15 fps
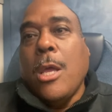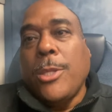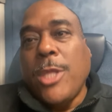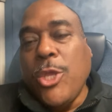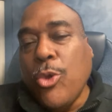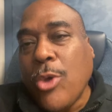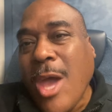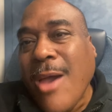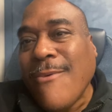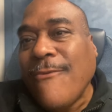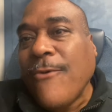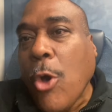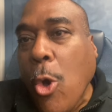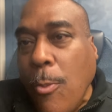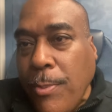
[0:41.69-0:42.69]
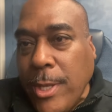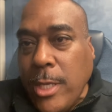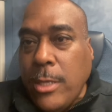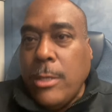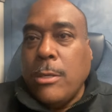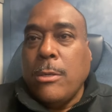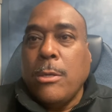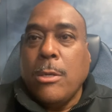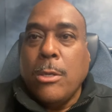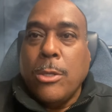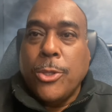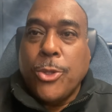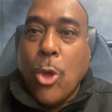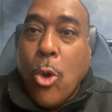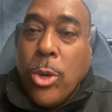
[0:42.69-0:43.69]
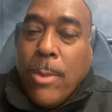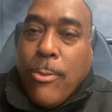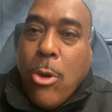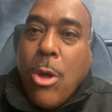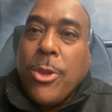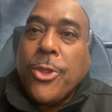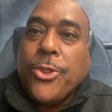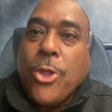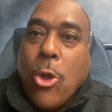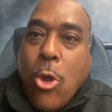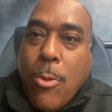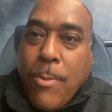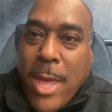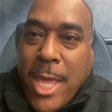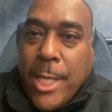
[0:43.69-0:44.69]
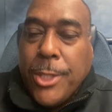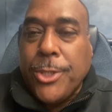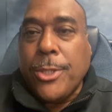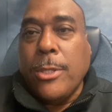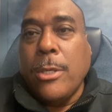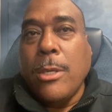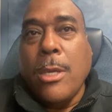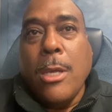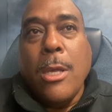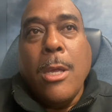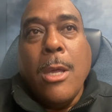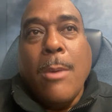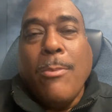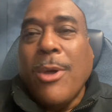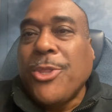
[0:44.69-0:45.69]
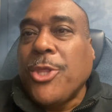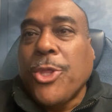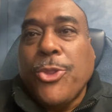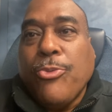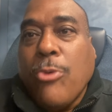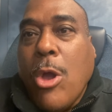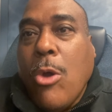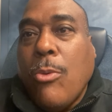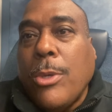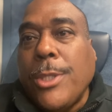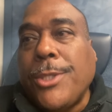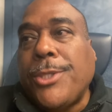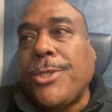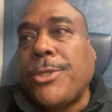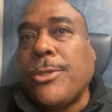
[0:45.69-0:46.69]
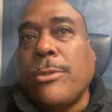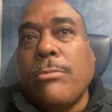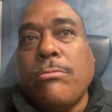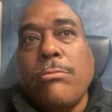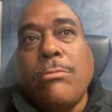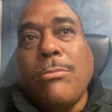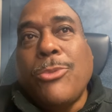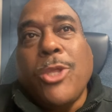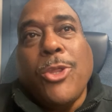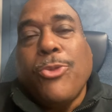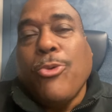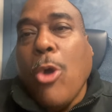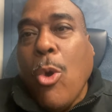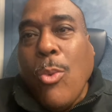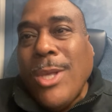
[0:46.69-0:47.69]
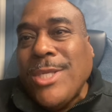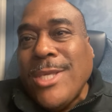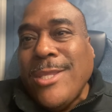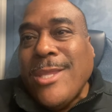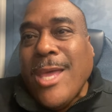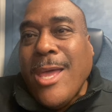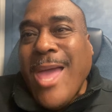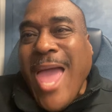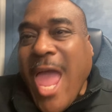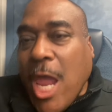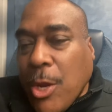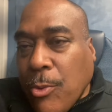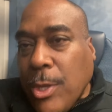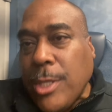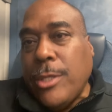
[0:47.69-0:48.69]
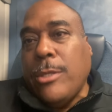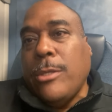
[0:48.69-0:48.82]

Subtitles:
Then you got Volpe throwing the ball to third base, but the throw wasn't accurate.